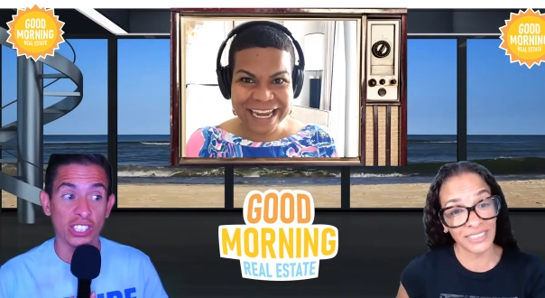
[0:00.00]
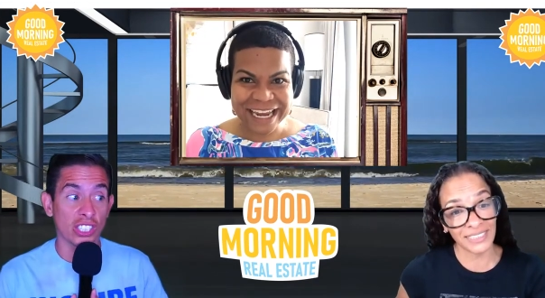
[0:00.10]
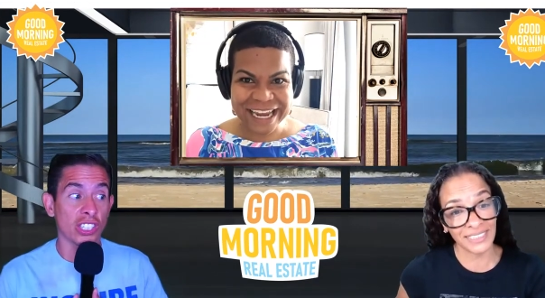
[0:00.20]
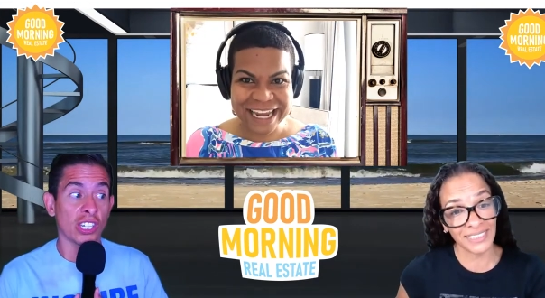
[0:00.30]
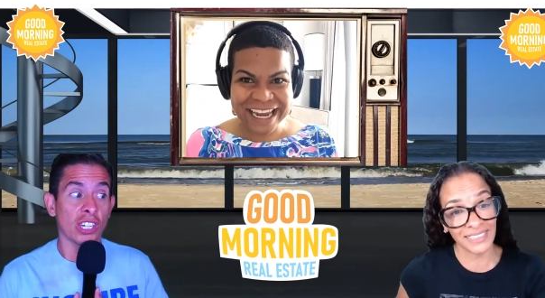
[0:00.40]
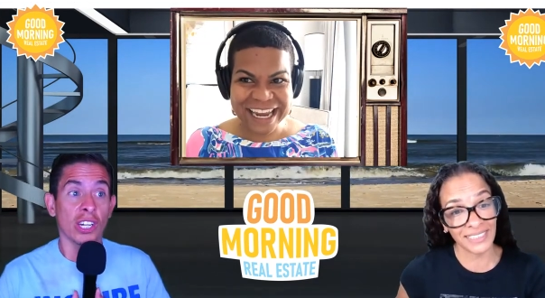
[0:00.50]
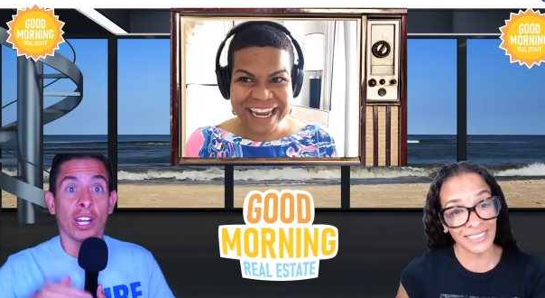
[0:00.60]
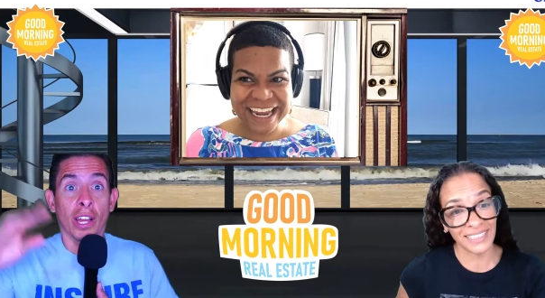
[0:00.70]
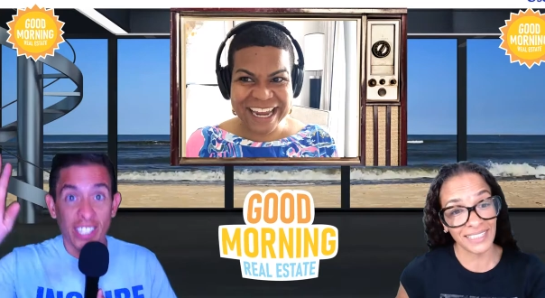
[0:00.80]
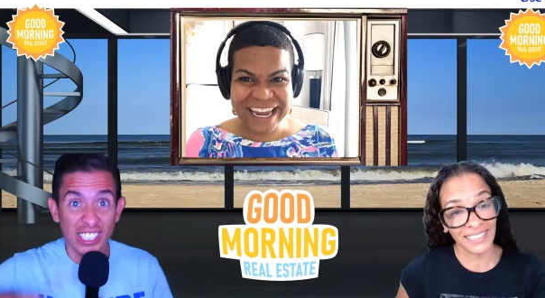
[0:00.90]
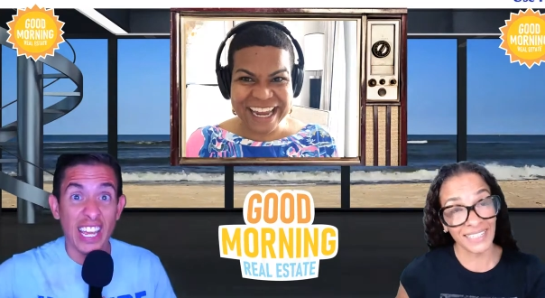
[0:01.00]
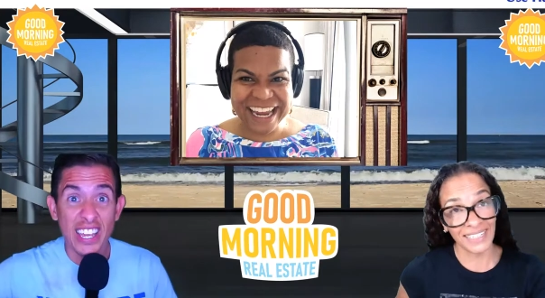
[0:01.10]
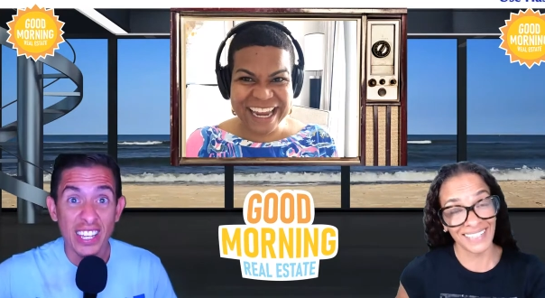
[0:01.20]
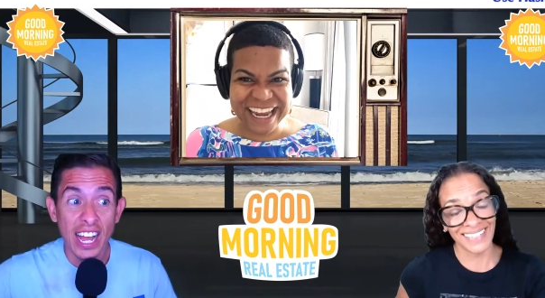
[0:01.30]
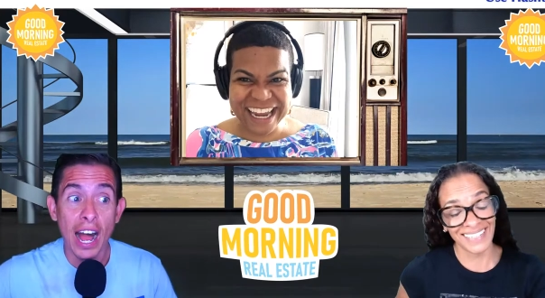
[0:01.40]
Speaker 1: this
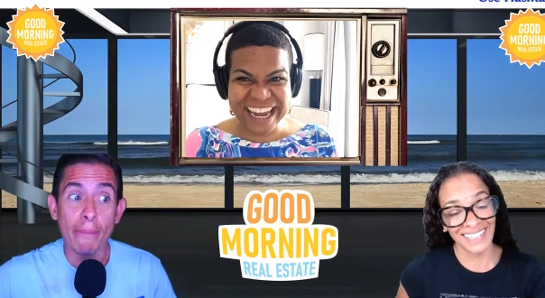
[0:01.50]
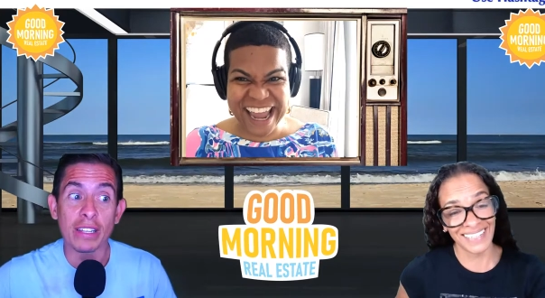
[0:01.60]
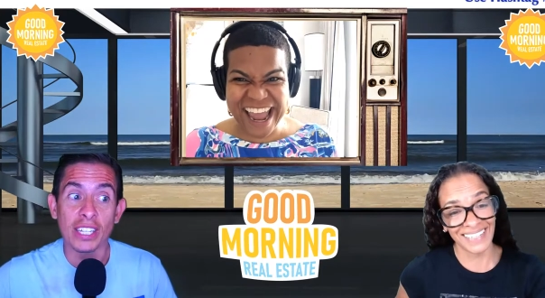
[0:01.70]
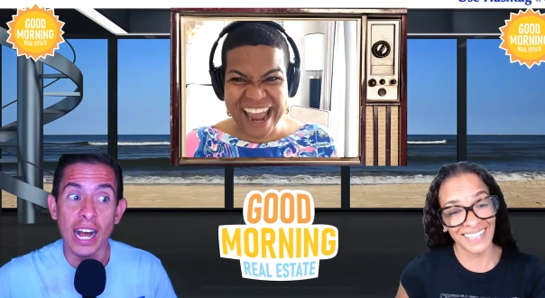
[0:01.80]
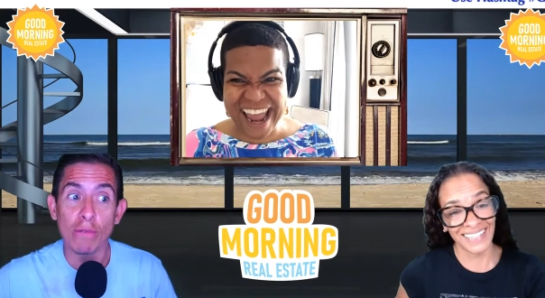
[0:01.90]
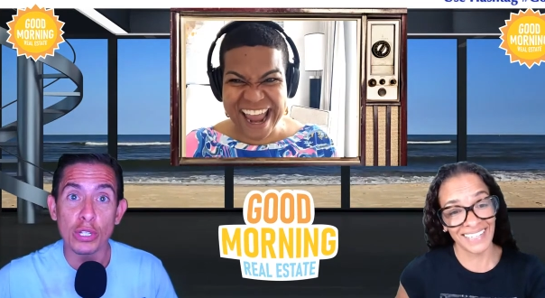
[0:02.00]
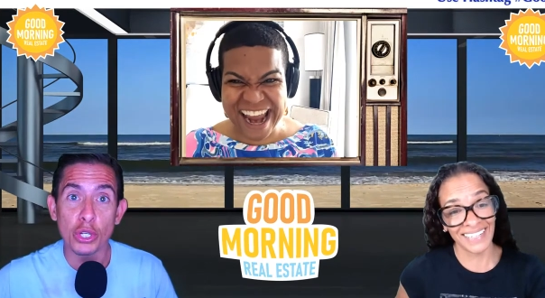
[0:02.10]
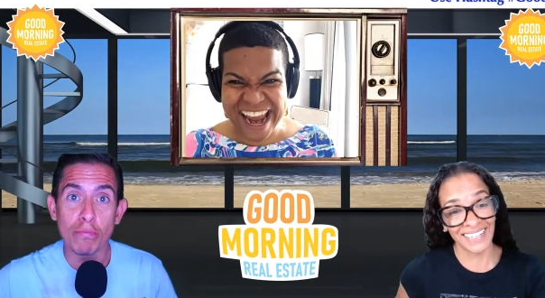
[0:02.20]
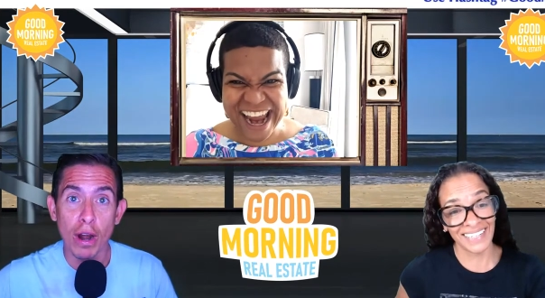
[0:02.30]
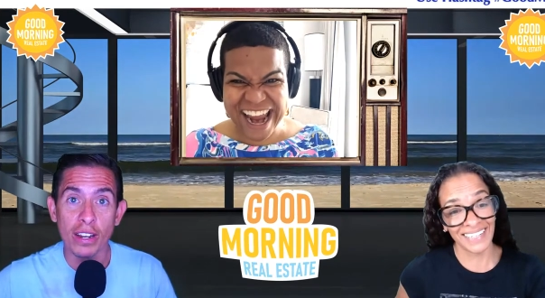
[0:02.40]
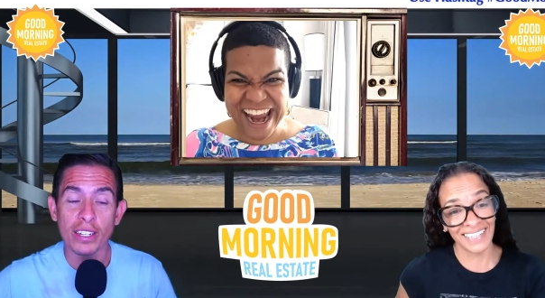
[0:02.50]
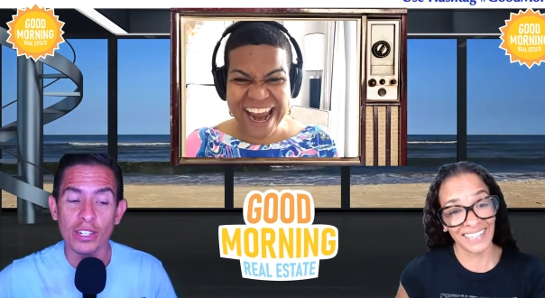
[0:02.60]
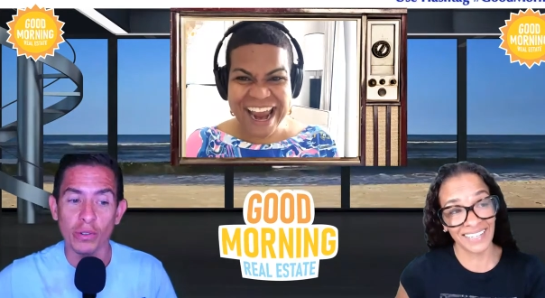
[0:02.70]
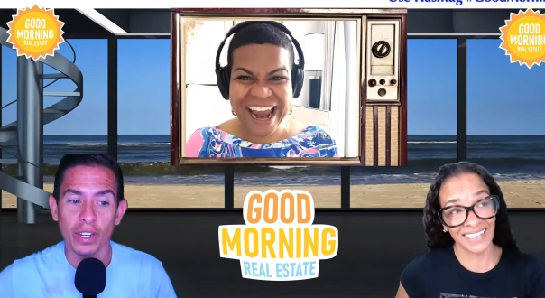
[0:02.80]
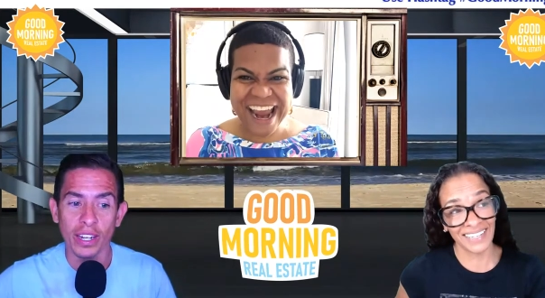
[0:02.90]
say in the comments how is your
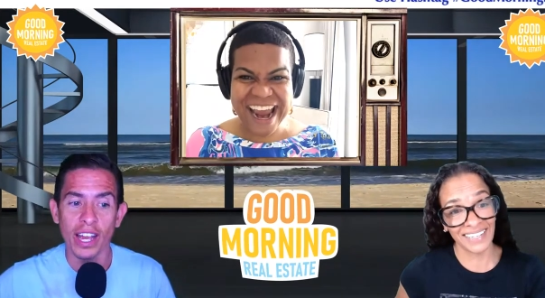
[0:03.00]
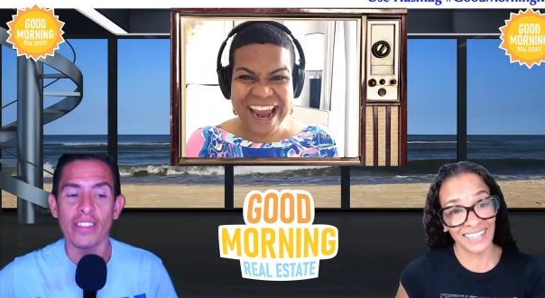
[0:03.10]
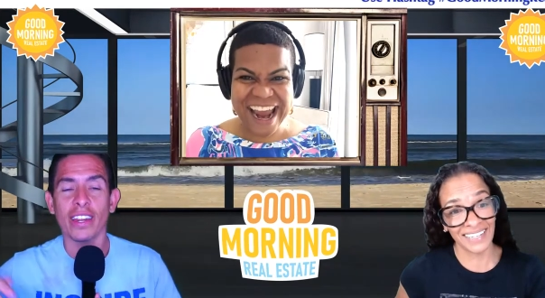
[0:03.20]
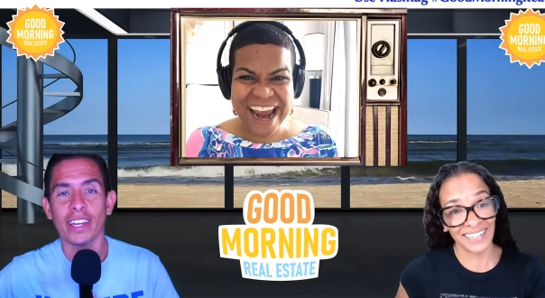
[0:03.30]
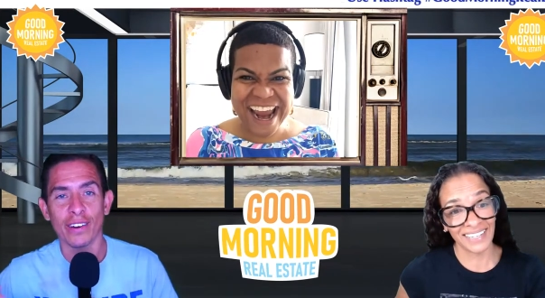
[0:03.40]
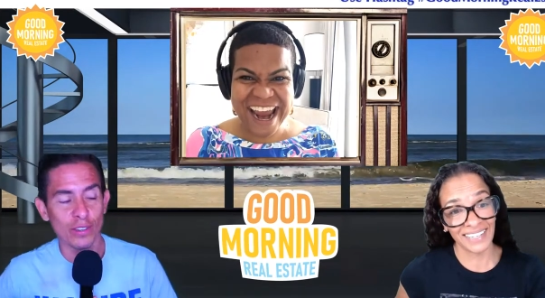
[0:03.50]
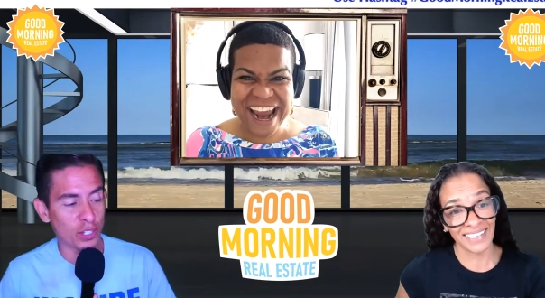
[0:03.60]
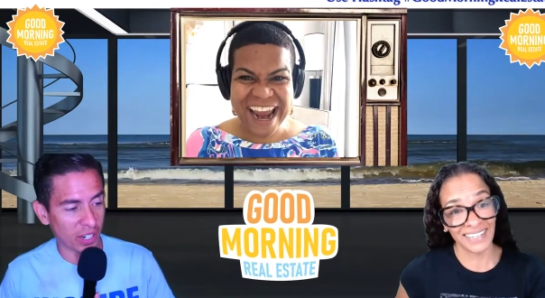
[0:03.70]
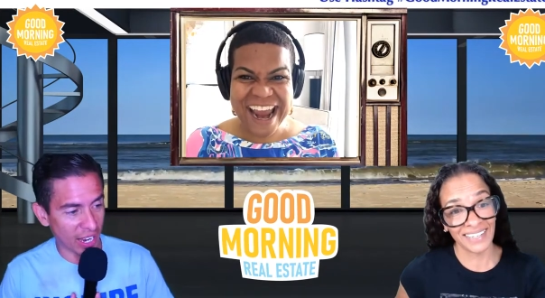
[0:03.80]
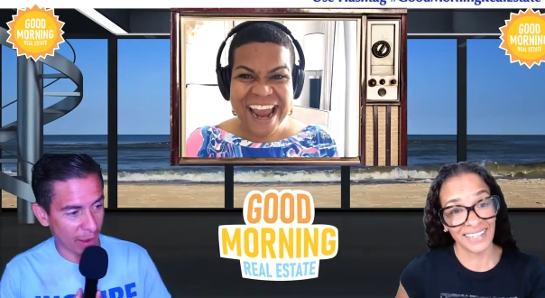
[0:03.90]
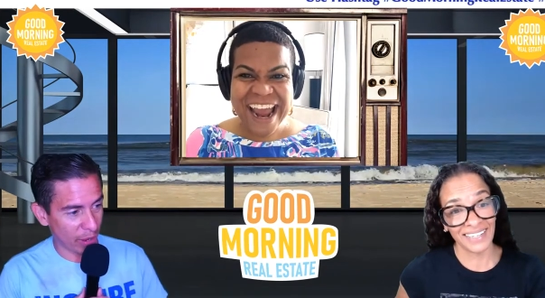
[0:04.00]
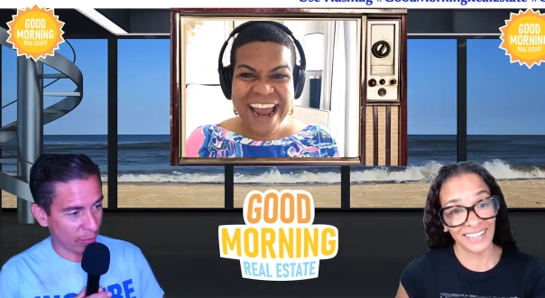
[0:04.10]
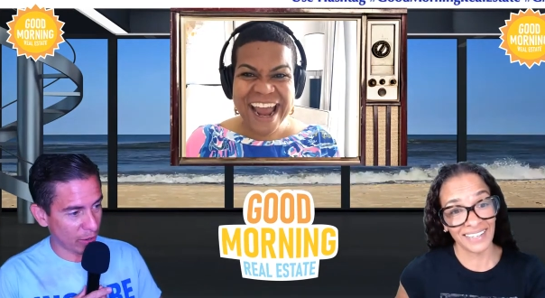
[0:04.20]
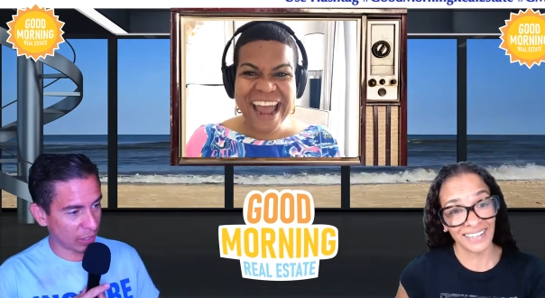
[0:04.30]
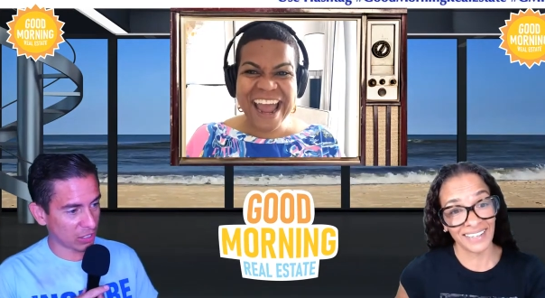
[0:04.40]
market doing and then carrie's going to
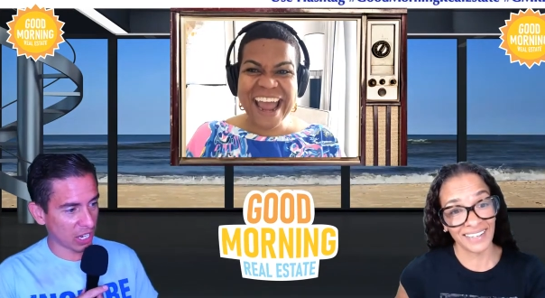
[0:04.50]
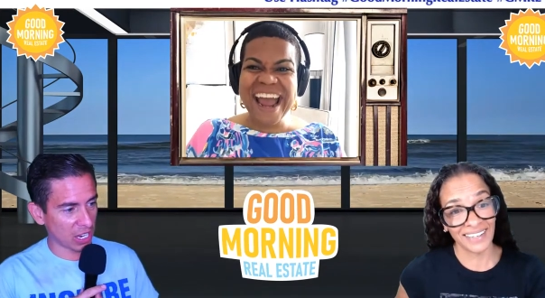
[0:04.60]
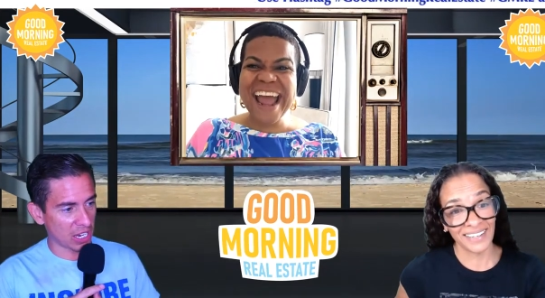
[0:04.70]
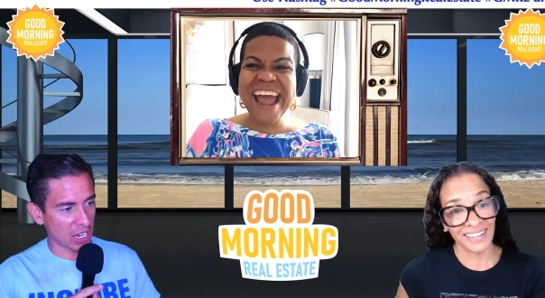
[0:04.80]
comment but it looks like